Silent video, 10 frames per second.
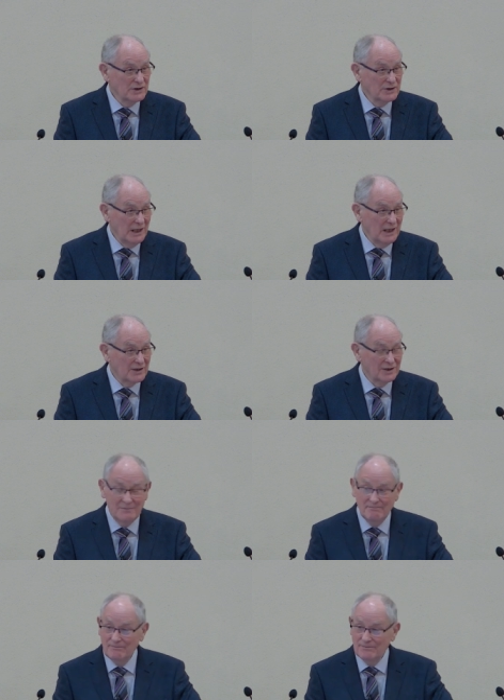with death
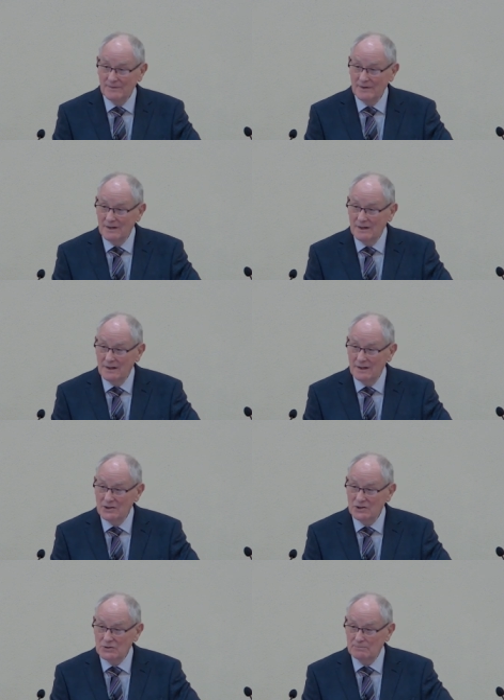
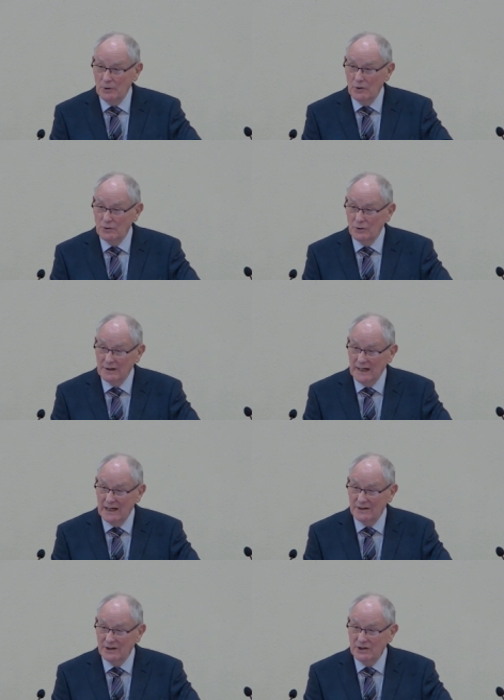spiritual
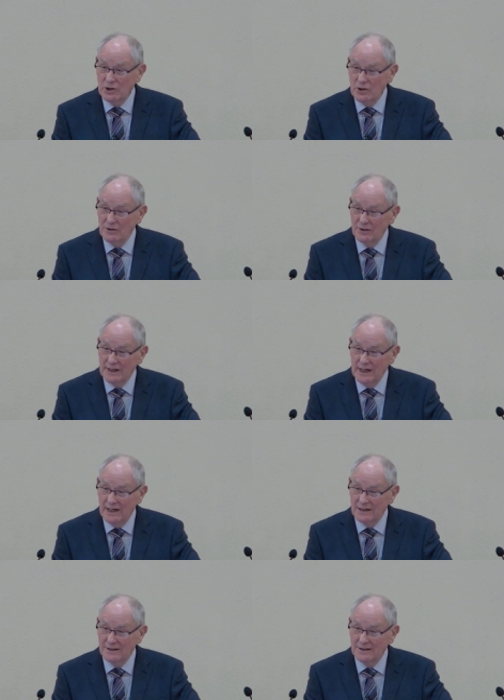death, eternal
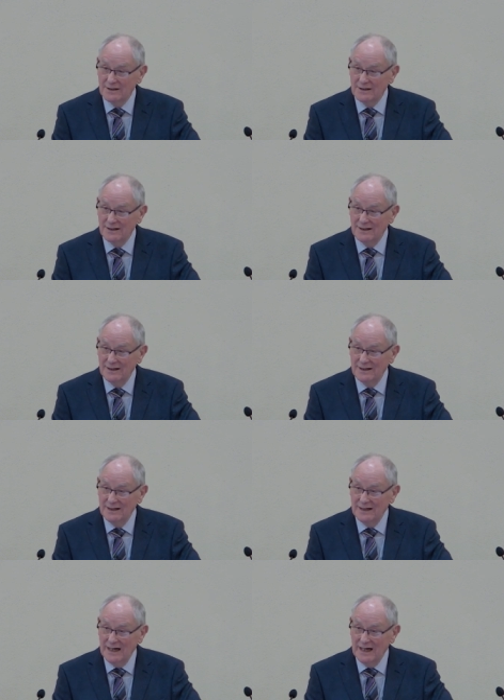death.
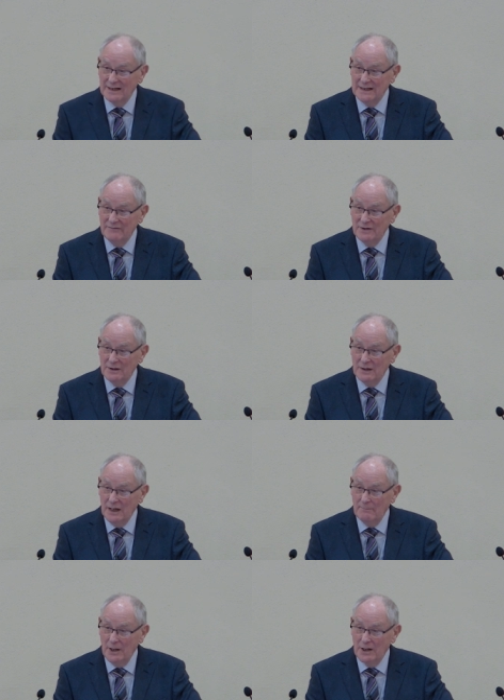And even
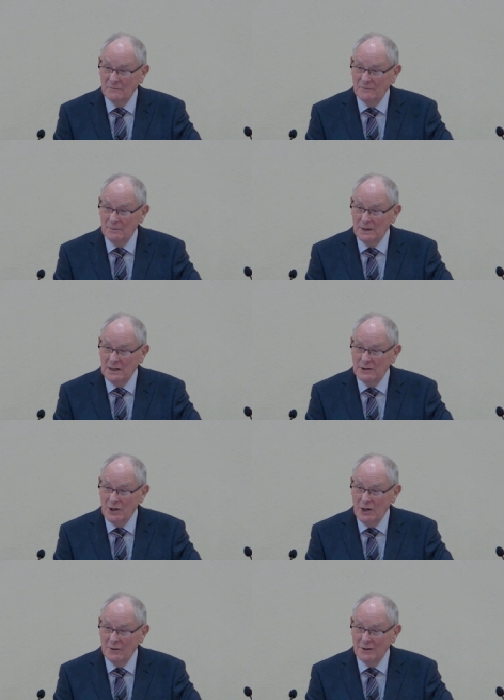apart from the
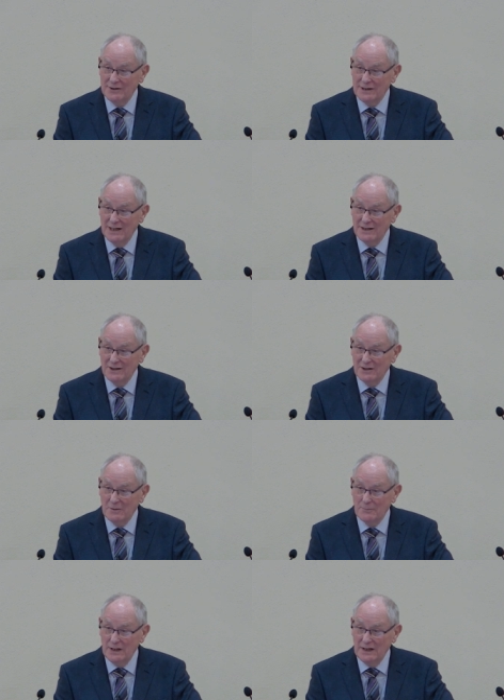eternal death that
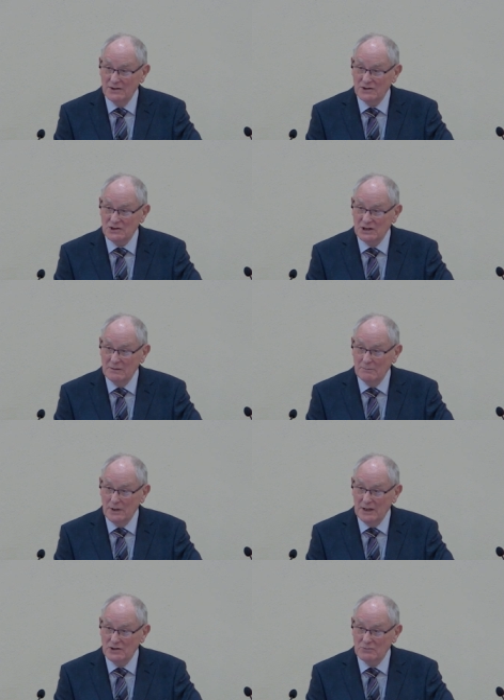it brings, sin
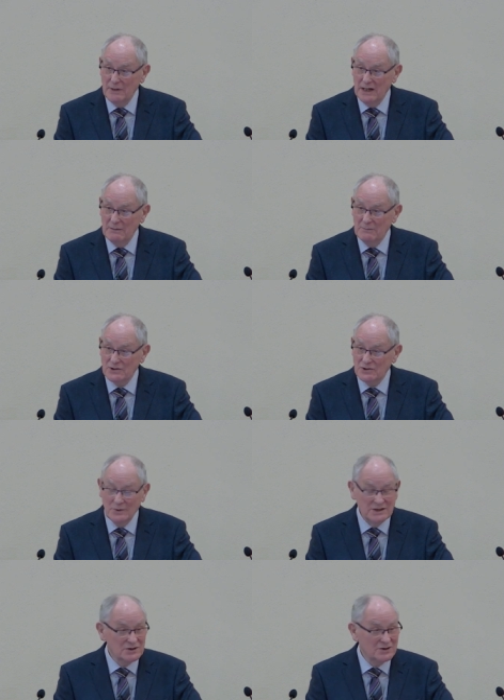brings many
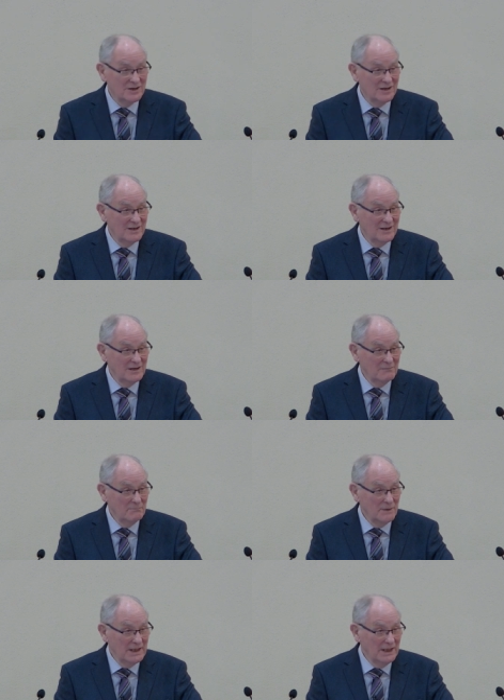miseries,
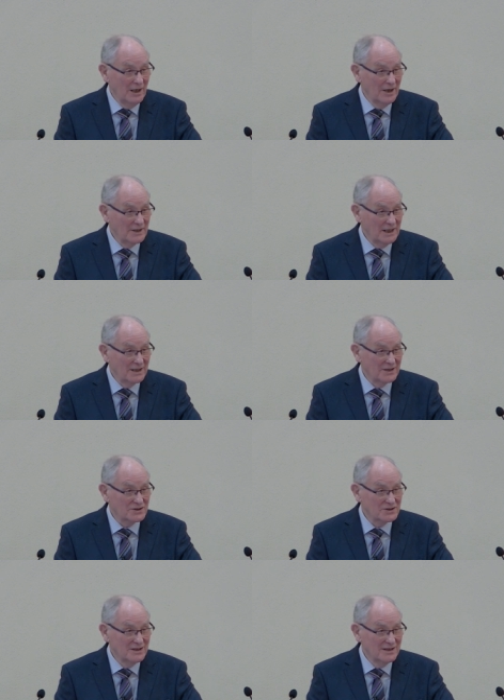many
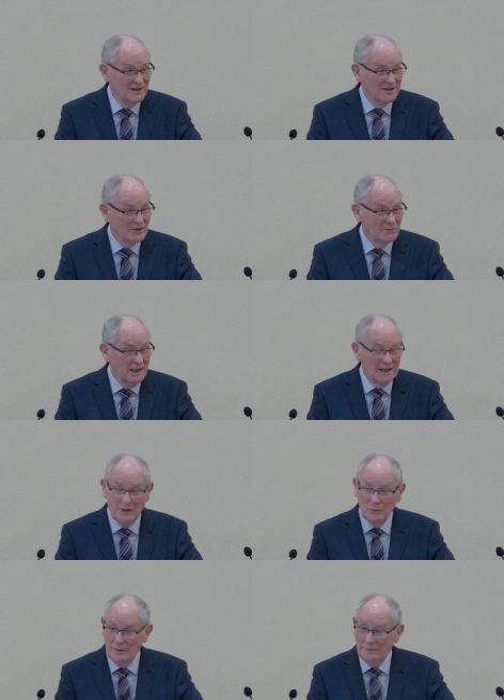heartaches to
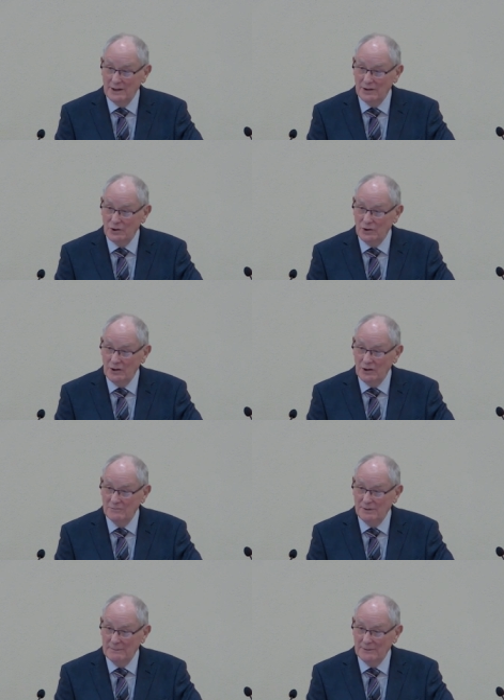men and women and to
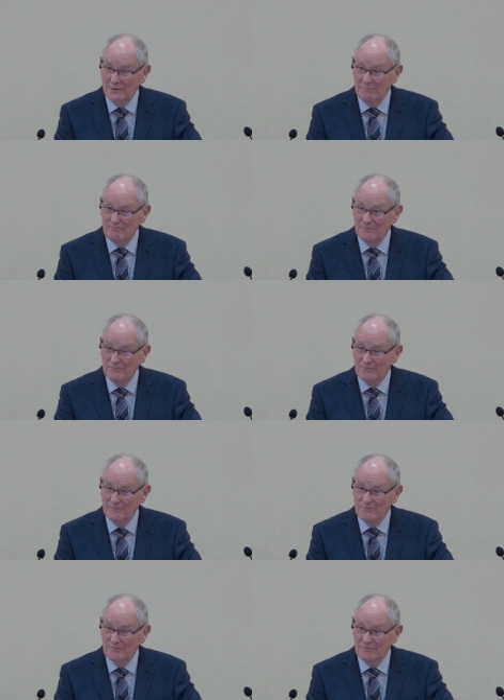young people.